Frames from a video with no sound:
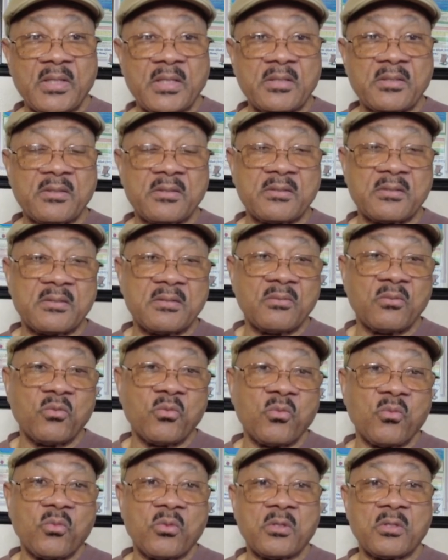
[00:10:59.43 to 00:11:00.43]
not just the
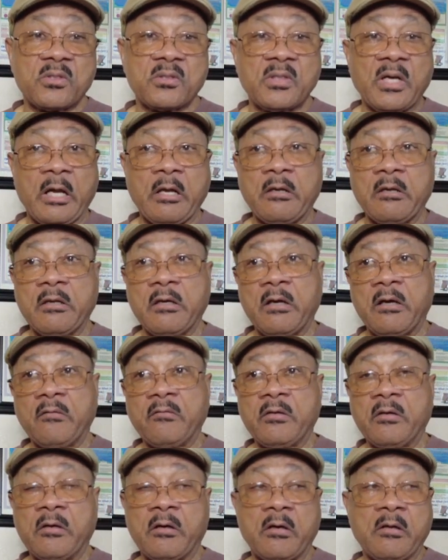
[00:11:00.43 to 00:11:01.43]
old word, I love
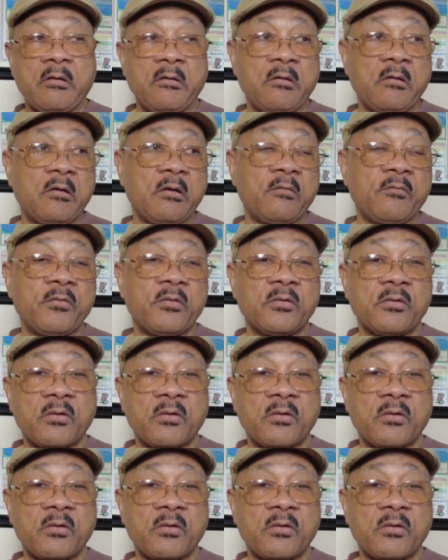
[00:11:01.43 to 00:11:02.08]
you, I love you.